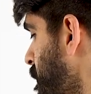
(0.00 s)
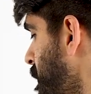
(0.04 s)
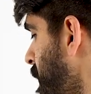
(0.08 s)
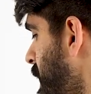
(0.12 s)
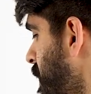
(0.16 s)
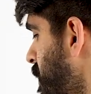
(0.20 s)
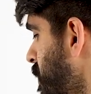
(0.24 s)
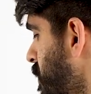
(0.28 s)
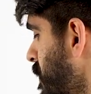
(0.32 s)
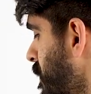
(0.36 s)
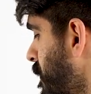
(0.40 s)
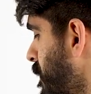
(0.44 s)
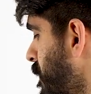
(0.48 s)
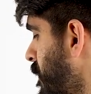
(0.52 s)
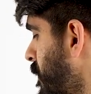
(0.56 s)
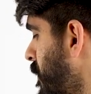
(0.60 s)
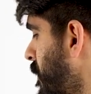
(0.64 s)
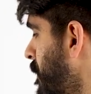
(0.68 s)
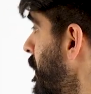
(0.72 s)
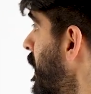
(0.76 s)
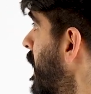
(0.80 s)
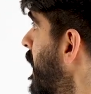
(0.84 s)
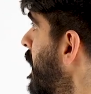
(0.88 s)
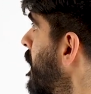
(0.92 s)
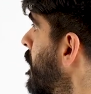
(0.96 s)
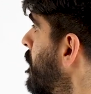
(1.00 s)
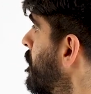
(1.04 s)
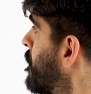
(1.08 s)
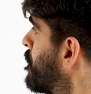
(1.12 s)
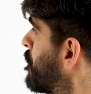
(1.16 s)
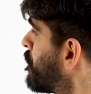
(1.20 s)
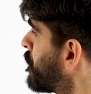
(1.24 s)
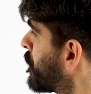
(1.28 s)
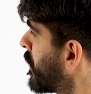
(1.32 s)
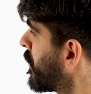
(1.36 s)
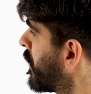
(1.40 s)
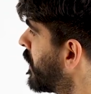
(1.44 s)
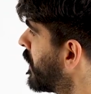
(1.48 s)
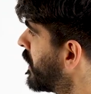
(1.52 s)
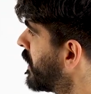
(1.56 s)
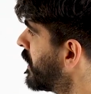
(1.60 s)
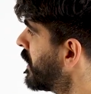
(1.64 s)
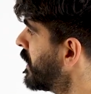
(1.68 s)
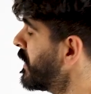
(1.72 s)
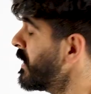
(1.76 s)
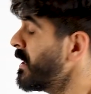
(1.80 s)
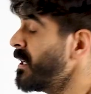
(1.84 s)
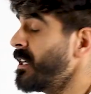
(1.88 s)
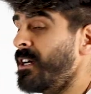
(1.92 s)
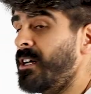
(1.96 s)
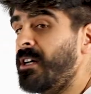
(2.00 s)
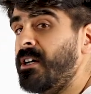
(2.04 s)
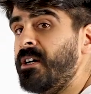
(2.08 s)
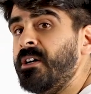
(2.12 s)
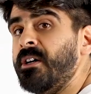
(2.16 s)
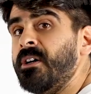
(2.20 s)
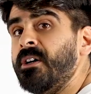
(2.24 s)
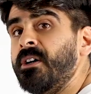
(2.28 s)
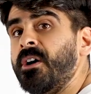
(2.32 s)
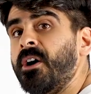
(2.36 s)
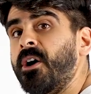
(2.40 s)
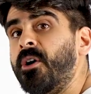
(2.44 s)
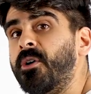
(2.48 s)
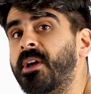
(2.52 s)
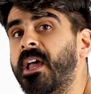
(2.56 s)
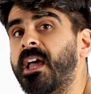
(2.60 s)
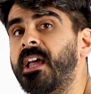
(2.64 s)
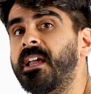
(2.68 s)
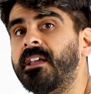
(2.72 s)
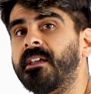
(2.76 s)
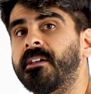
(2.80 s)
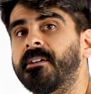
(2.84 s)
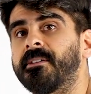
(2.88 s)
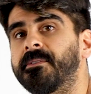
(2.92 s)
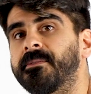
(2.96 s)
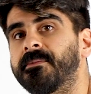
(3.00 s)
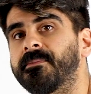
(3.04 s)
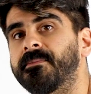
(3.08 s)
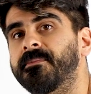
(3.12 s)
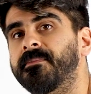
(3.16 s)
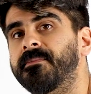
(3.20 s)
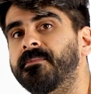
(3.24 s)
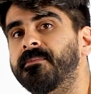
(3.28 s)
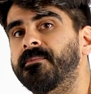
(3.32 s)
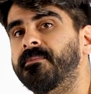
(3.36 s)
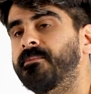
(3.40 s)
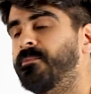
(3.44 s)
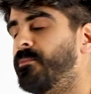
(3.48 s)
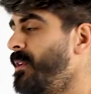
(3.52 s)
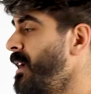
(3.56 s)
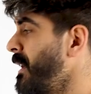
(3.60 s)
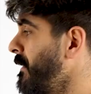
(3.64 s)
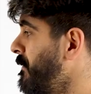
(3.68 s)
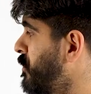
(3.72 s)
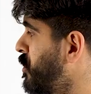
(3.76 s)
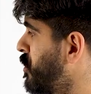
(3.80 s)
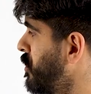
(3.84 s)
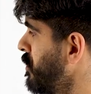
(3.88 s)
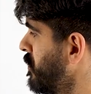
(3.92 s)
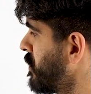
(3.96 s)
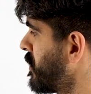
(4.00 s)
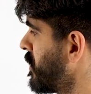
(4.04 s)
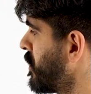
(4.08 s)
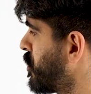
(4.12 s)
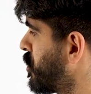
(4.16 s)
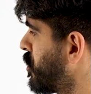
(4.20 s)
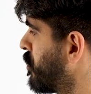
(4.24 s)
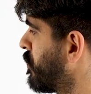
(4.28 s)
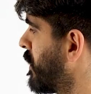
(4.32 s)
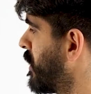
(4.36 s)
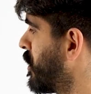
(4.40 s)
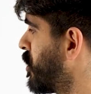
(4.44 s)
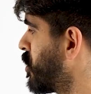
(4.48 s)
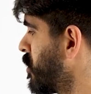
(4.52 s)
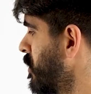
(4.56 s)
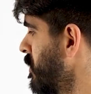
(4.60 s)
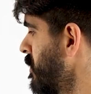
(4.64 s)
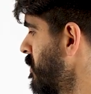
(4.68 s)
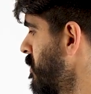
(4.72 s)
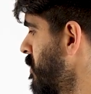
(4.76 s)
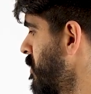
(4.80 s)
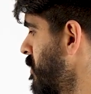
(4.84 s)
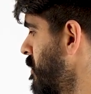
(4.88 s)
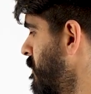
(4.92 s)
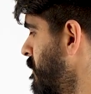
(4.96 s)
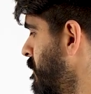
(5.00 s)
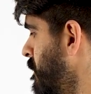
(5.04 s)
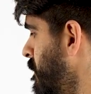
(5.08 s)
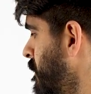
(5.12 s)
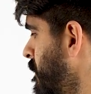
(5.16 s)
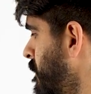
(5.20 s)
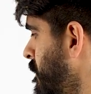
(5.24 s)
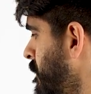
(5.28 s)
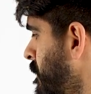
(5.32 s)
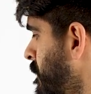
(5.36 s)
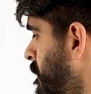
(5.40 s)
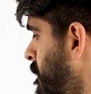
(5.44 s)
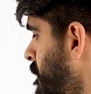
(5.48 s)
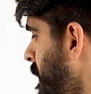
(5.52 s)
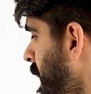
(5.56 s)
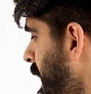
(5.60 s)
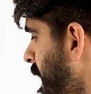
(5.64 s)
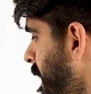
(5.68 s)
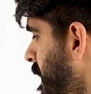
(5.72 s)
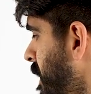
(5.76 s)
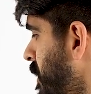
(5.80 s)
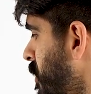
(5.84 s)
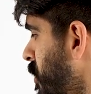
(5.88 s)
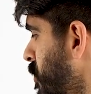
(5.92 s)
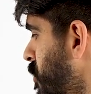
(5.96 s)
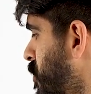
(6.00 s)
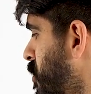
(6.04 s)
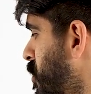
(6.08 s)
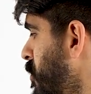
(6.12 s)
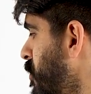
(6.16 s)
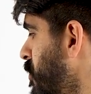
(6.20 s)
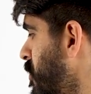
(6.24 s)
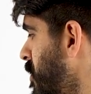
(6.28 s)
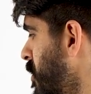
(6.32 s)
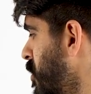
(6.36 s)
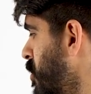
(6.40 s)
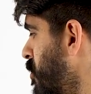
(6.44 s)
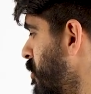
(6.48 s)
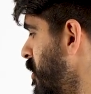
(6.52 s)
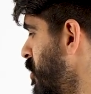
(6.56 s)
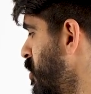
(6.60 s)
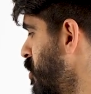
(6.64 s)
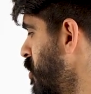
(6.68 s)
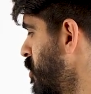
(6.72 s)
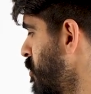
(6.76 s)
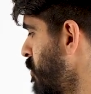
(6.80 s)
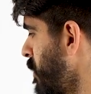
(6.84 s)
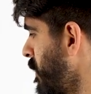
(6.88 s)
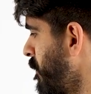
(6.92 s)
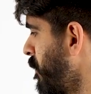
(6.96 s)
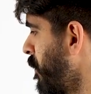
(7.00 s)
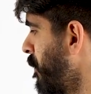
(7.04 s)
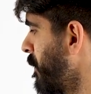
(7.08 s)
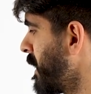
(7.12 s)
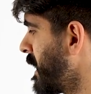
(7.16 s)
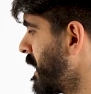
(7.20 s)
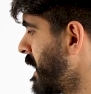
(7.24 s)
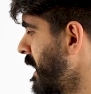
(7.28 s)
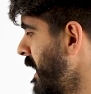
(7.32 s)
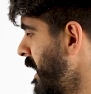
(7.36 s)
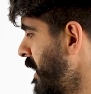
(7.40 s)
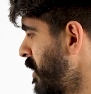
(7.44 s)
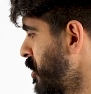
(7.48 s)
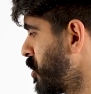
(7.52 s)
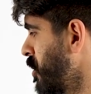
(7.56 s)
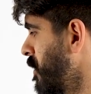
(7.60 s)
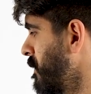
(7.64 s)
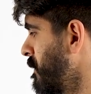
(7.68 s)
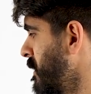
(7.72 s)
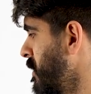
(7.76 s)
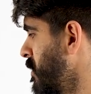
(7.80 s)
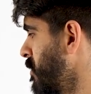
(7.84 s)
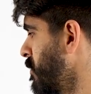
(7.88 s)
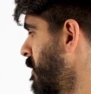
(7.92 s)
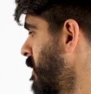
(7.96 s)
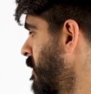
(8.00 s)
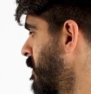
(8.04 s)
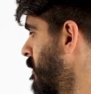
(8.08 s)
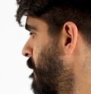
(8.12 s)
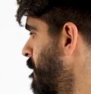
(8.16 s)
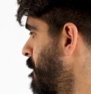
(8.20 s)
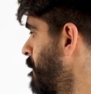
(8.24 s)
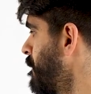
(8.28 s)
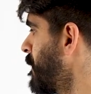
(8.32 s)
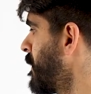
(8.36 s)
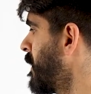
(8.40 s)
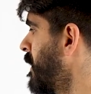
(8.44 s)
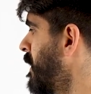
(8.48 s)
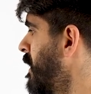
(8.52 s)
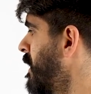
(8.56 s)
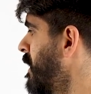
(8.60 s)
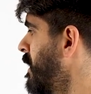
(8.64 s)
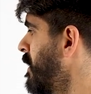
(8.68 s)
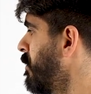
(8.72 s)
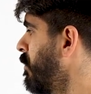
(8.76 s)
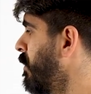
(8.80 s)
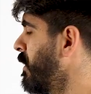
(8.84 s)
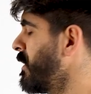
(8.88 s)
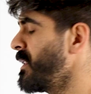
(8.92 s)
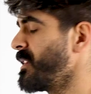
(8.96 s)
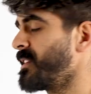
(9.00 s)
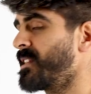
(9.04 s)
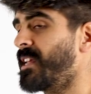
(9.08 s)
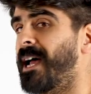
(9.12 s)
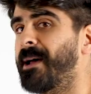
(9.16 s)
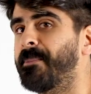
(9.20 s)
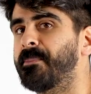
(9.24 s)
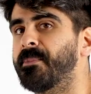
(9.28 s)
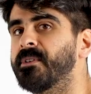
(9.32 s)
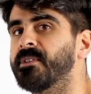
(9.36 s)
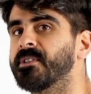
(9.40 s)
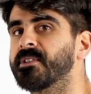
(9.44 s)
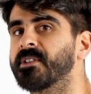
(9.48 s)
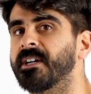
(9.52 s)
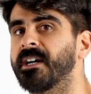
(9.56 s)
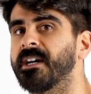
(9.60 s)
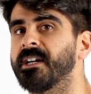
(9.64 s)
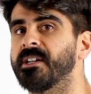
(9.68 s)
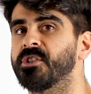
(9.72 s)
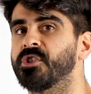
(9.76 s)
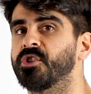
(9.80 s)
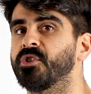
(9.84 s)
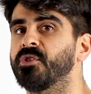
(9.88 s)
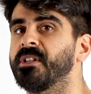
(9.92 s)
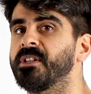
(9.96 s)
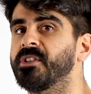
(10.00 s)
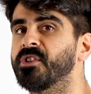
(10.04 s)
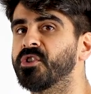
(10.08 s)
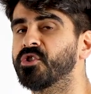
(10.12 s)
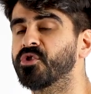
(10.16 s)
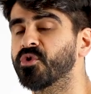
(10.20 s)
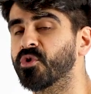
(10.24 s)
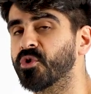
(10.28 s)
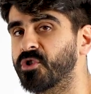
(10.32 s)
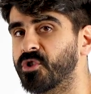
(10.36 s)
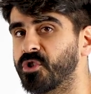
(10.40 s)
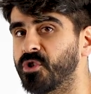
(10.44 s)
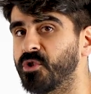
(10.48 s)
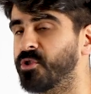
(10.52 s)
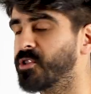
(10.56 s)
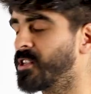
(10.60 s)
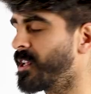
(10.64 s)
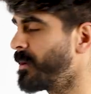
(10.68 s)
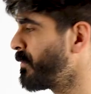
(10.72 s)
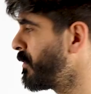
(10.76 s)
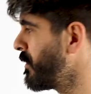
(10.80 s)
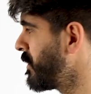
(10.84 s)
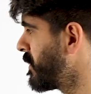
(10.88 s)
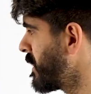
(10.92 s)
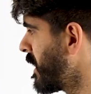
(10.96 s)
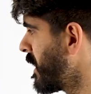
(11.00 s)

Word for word: of mass from A. Okay, we have two situations, and in those two situations, we form a connection between them. When this happens, guys, you need to draw two separate